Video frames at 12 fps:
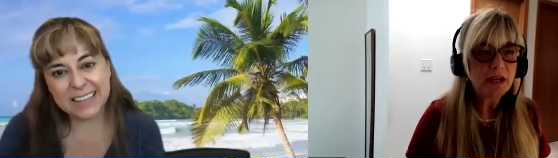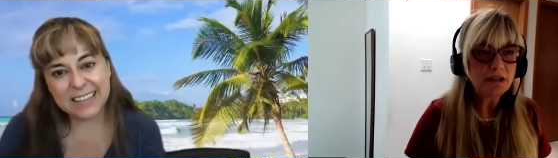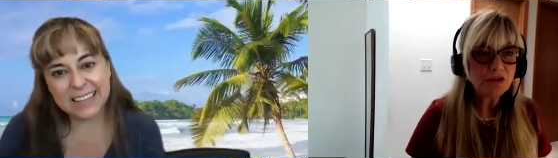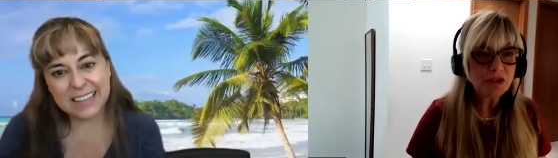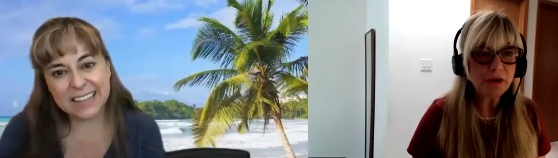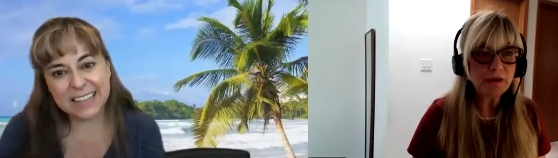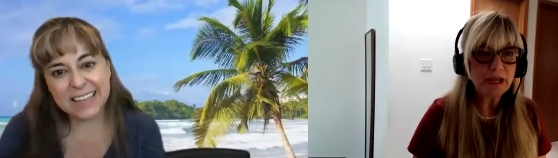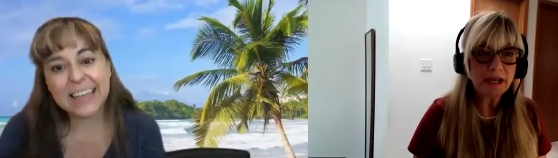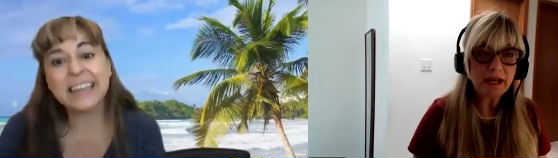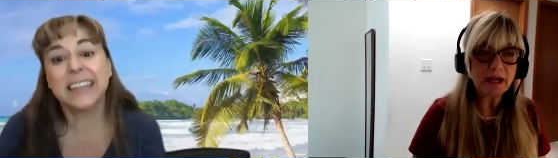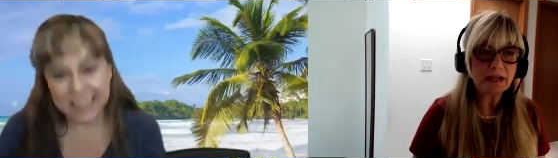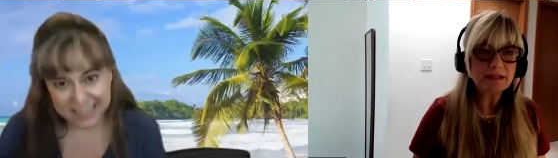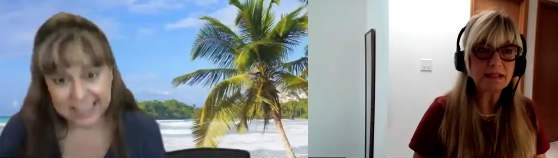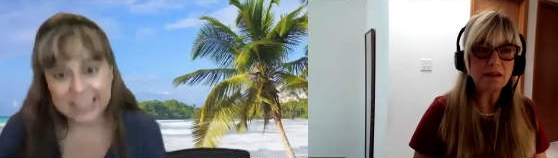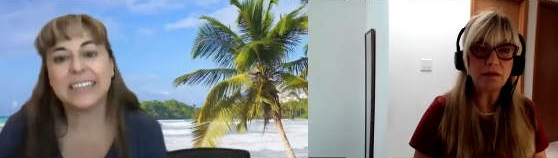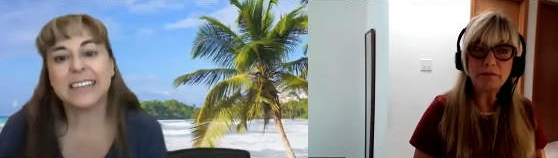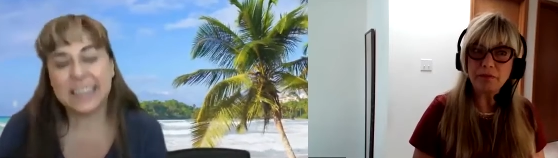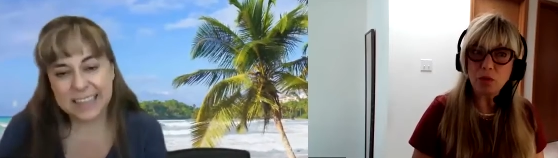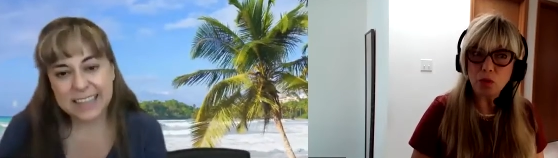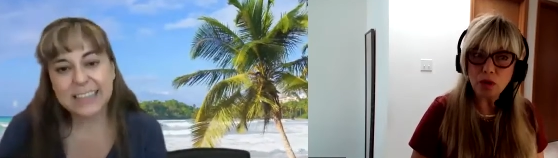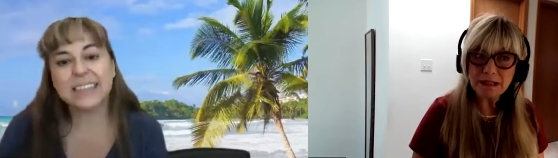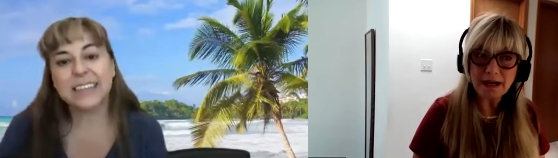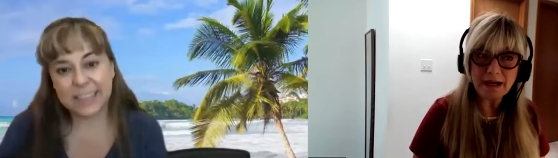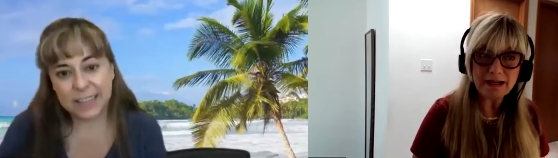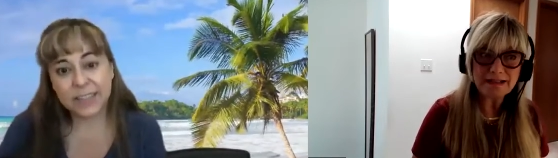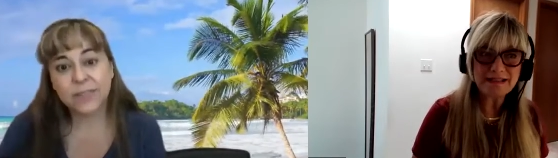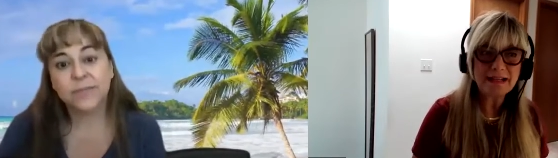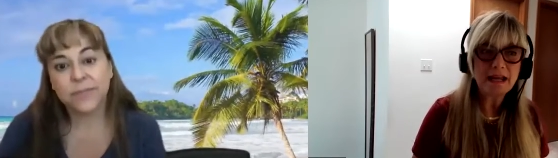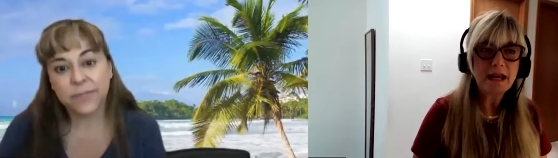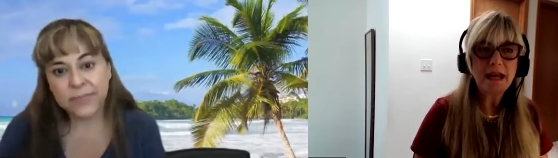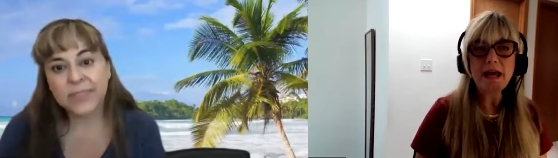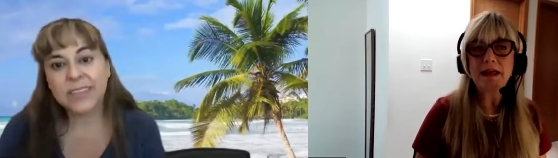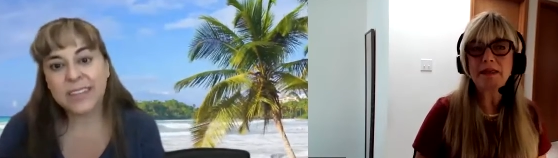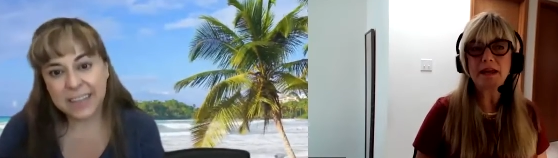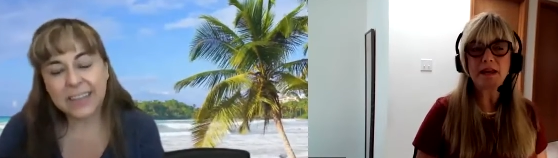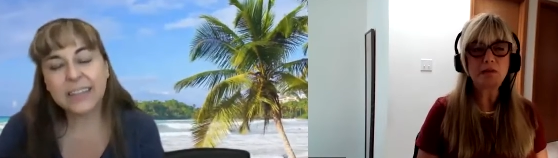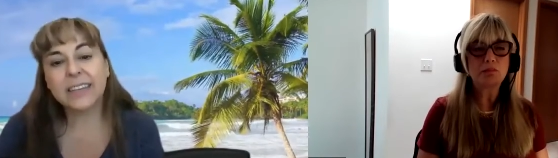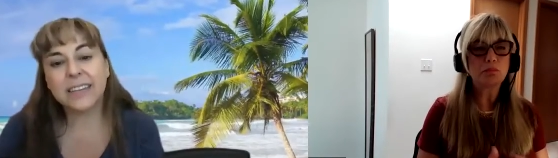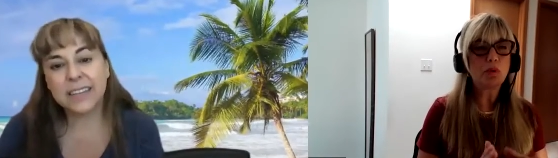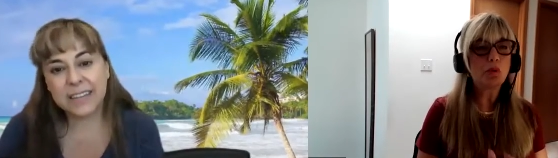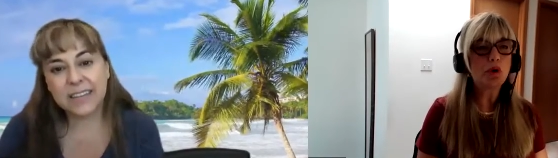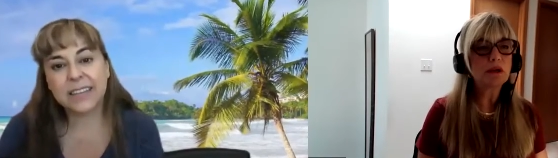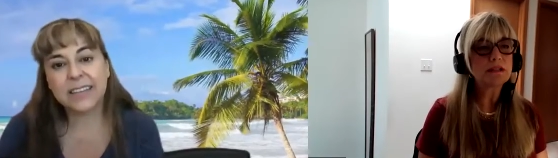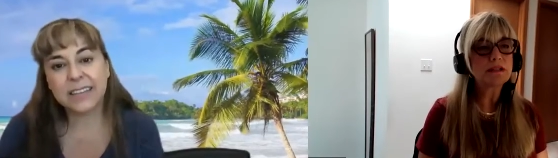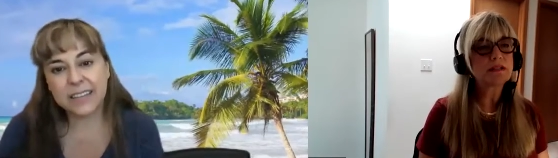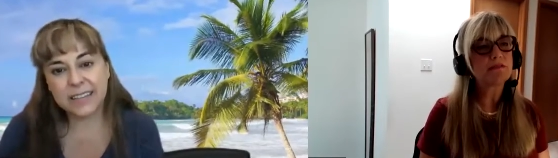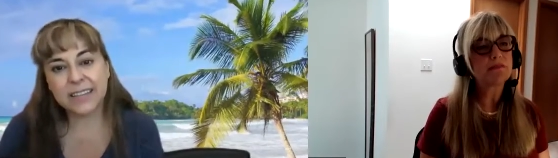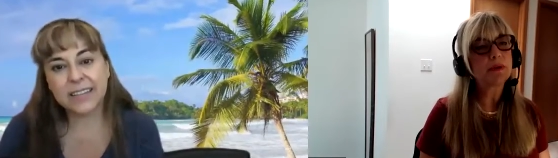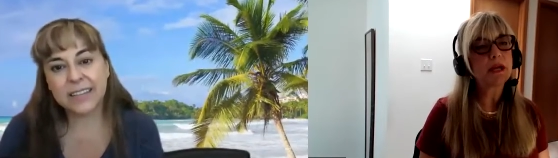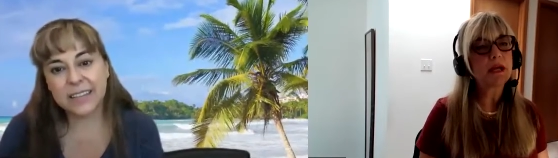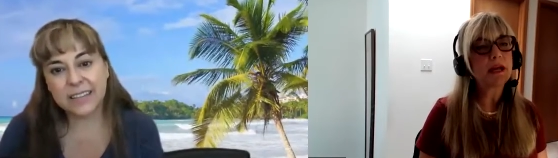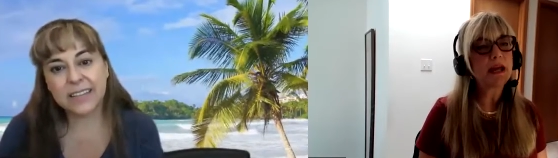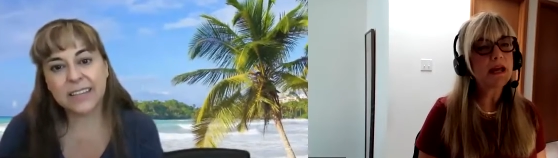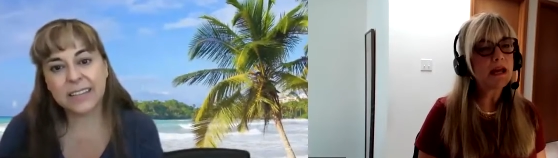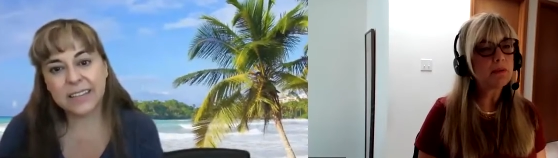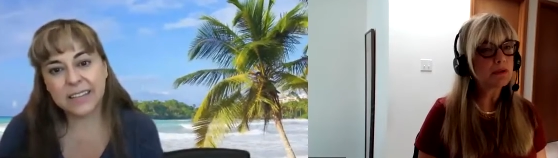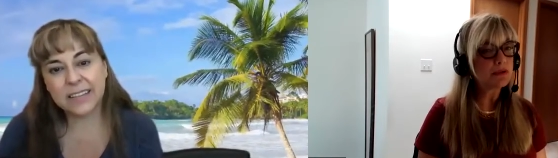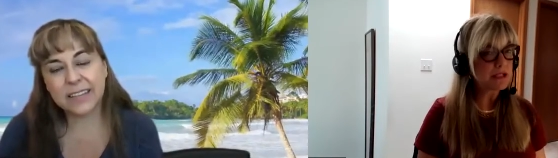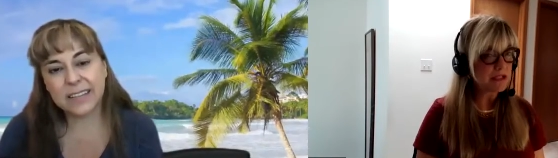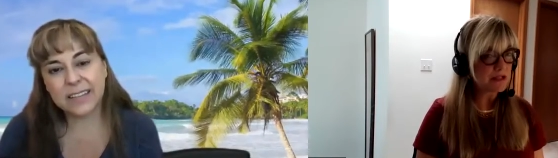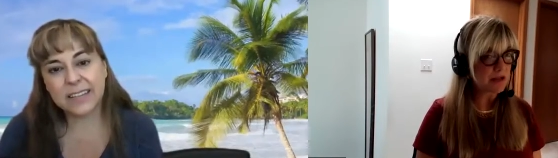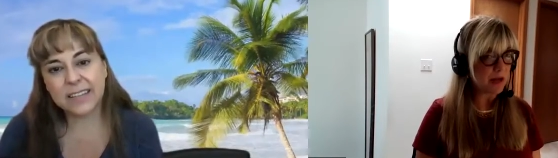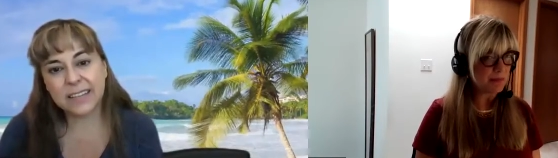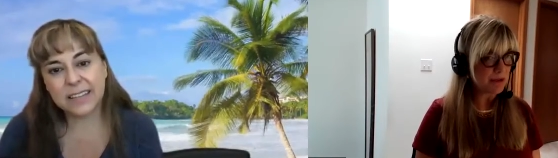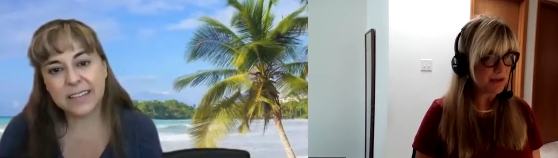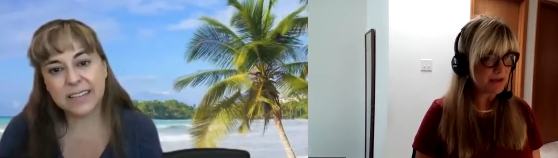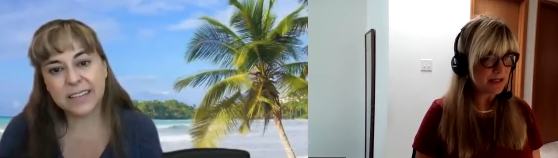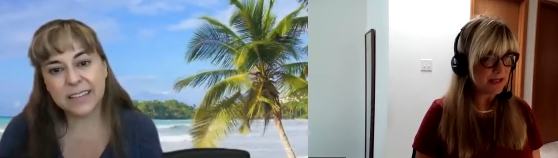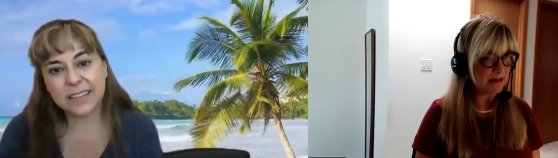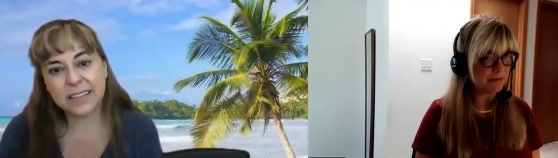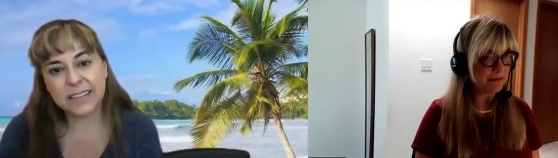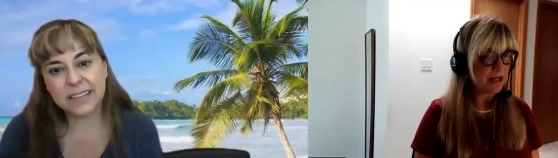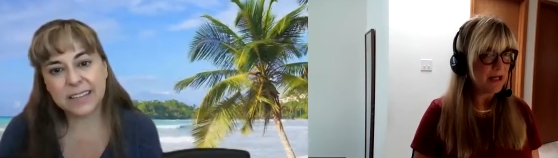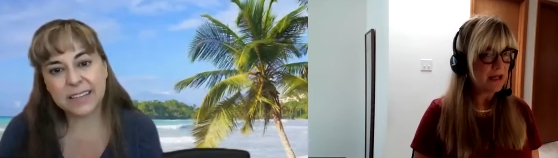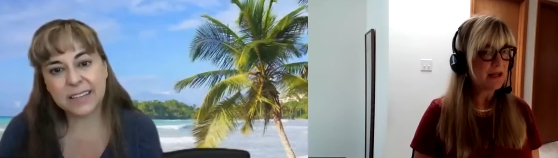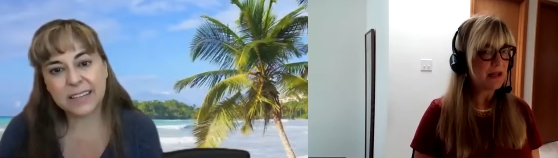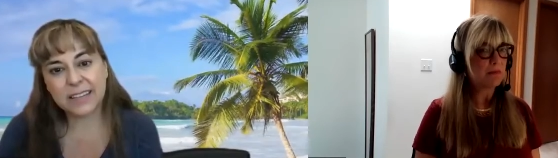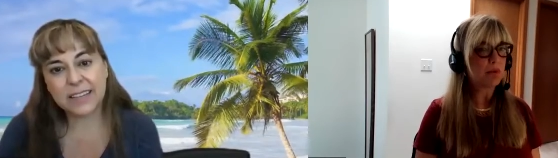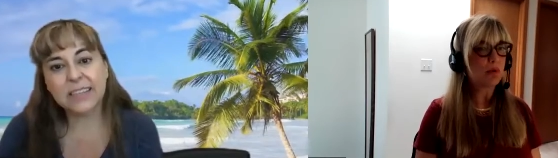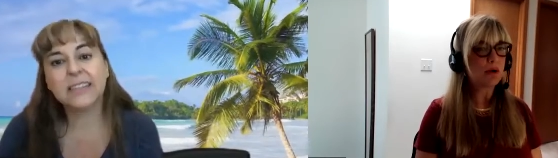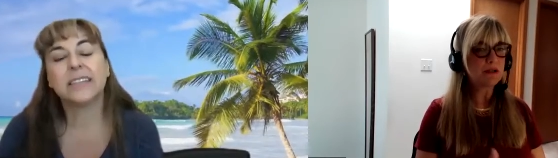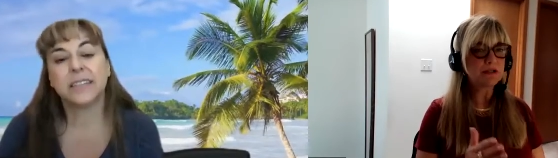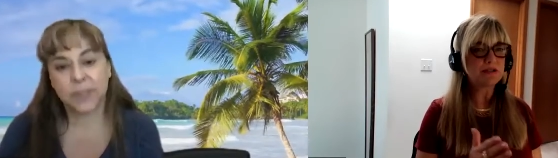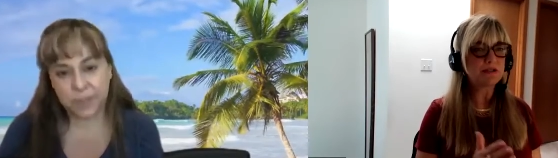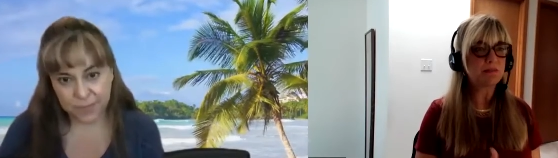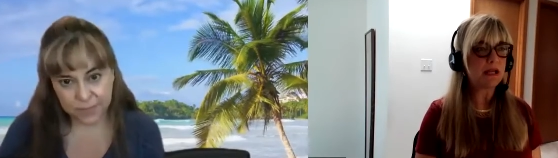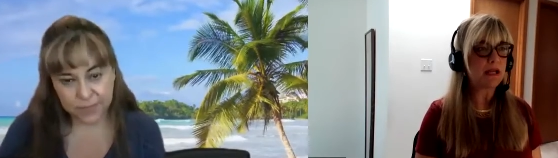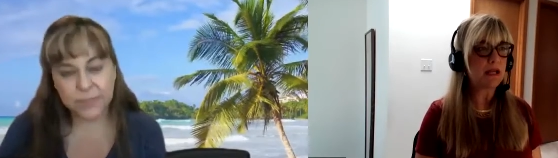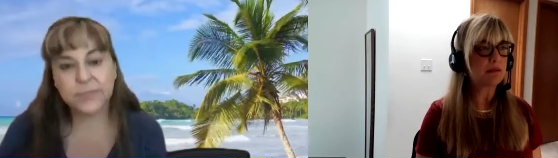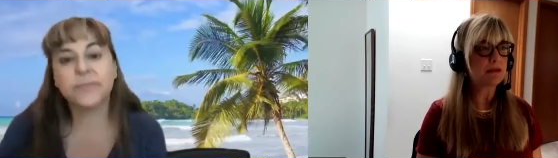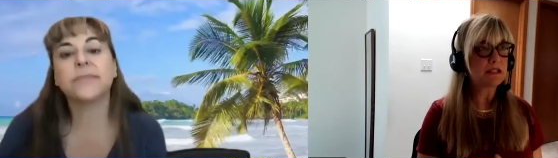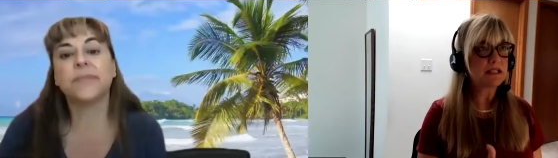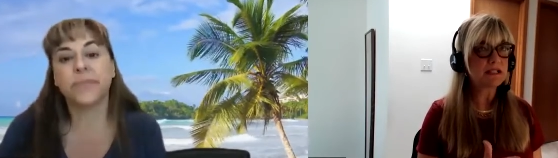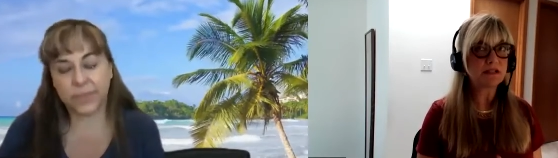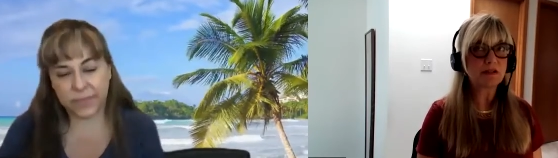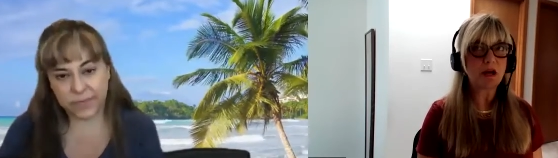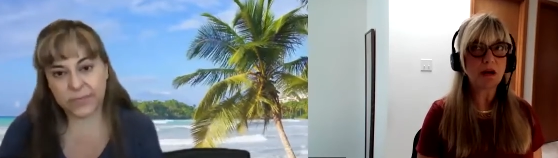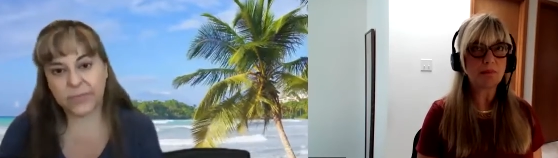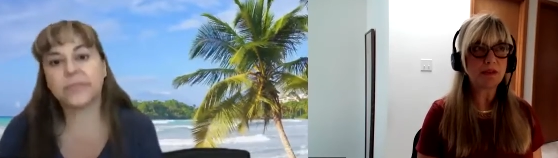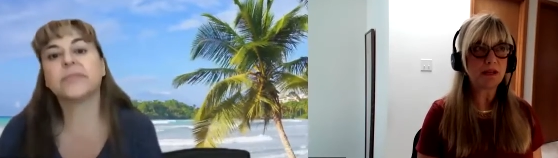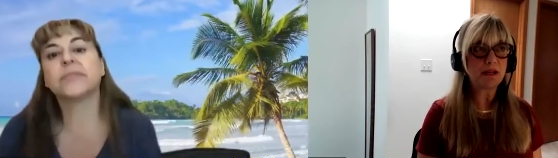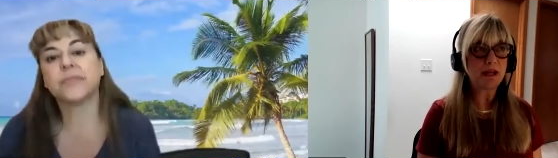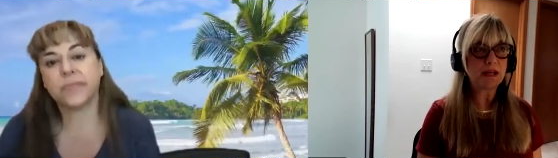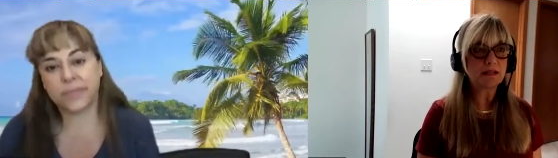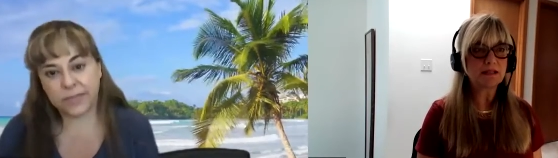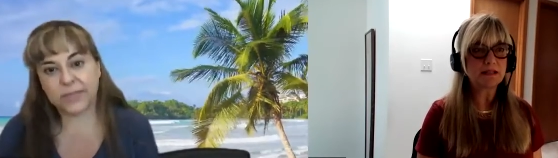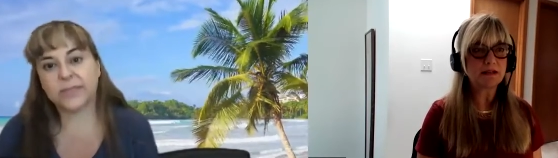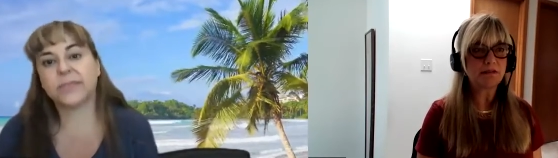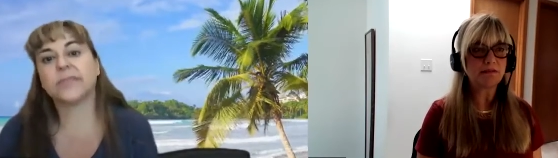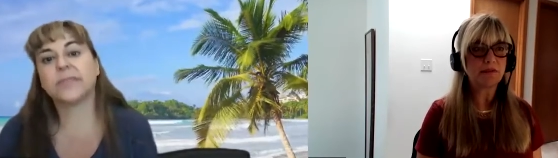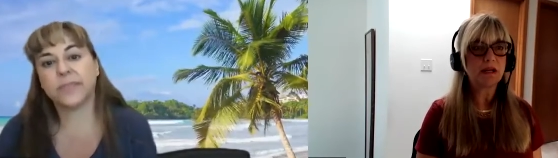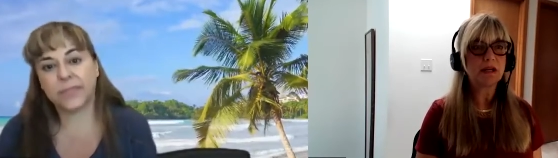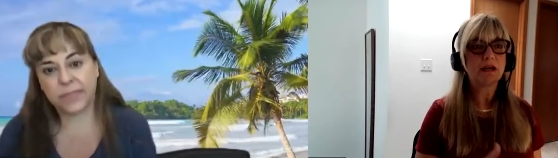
Speaker 1: and Jerry Hicks and the vortex and the importance of being able to stop yourself, the importance to be able to stop the negative,